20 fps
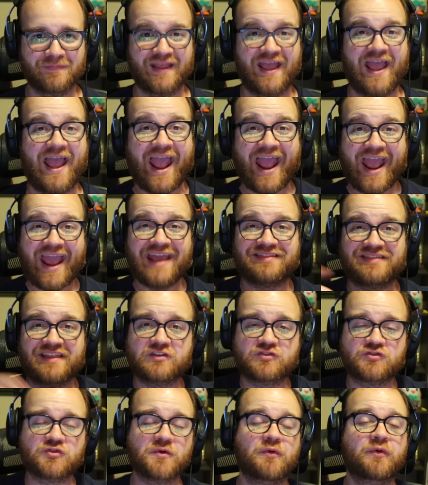Hey,
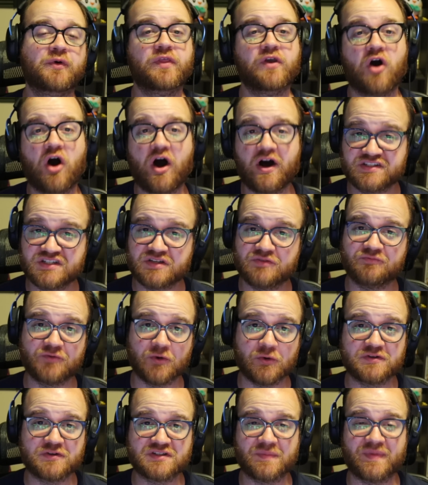thanks to one of the awesome
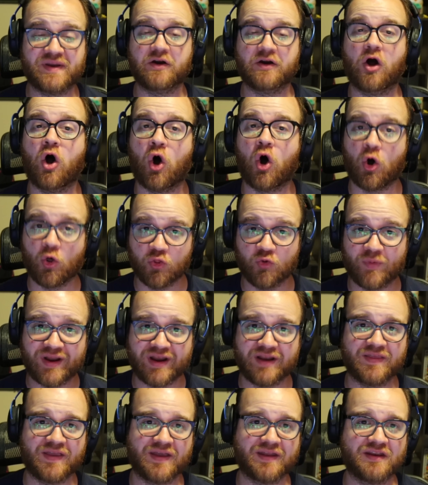folks that made it all the
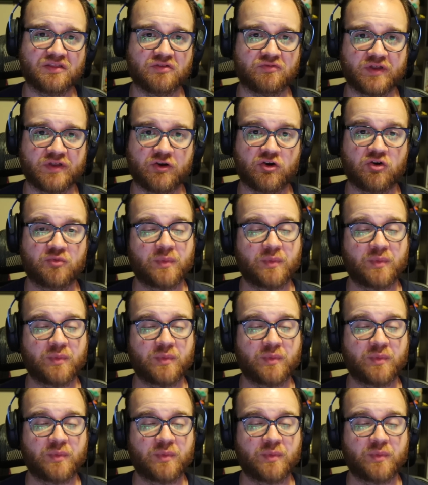way to the end of the video.